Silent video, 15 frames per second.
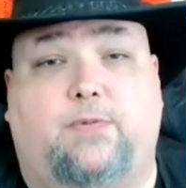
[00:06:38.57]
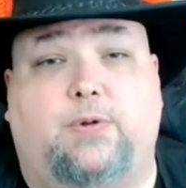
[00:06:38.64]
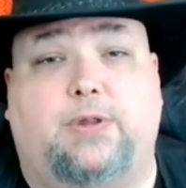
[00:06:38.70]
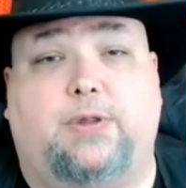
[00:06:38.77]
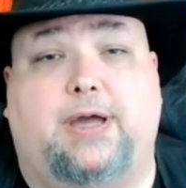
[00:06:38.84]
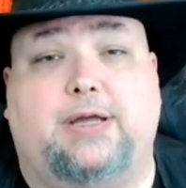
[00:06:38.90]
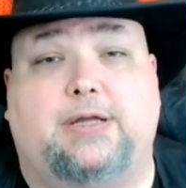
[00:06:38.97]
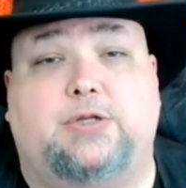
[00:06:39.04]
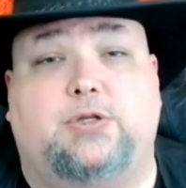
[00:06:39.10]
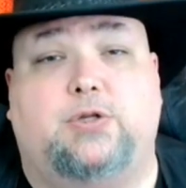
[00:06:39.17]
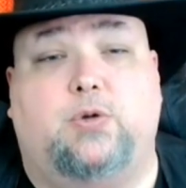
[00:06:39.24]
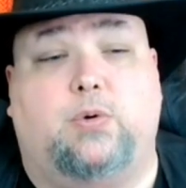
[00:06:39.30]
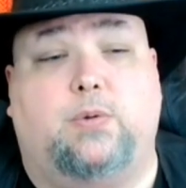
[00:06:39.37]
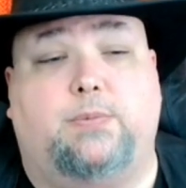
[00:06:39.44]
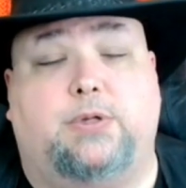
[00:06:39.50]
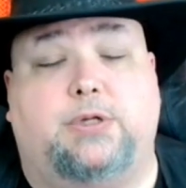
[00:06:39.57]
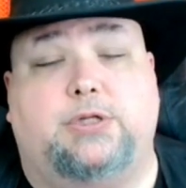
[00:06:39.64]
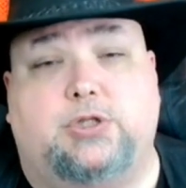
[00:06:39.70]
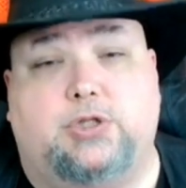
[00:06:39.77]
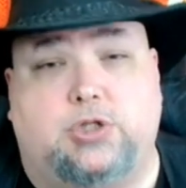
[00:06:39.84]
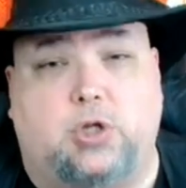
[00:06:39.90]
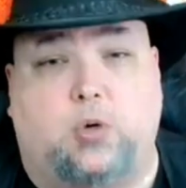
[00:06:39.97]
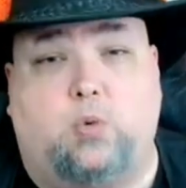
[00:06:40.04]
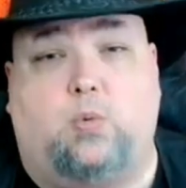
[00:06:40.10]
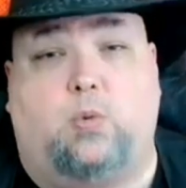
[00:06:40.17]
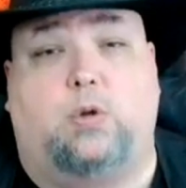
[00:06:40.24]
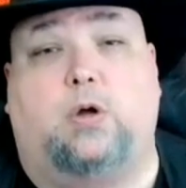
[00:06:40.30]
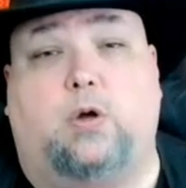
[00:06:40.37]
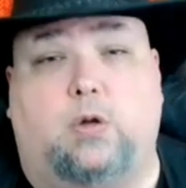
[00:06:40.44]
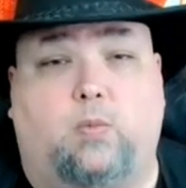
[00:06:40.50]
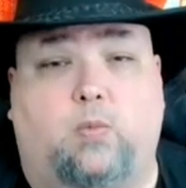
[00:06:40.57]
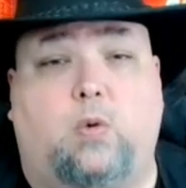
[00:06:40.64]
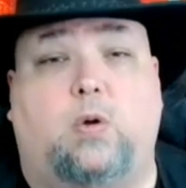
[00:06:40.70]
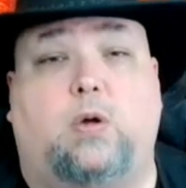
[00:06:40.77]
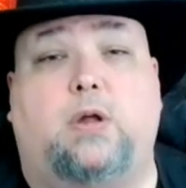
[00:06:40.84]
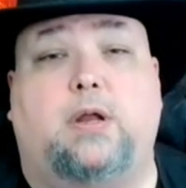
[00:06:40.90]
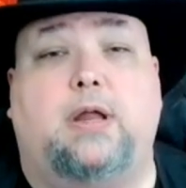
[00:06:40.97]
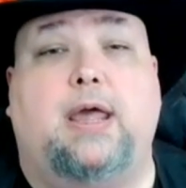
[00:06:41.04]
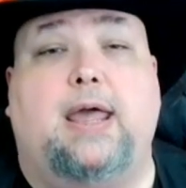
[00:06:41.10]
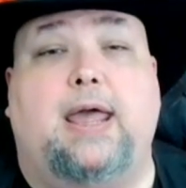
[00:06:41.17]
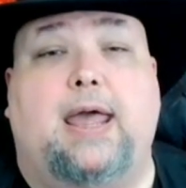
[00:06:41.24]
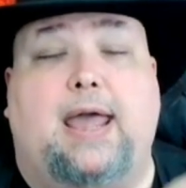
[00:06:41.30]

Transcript: for that is normally so one on one.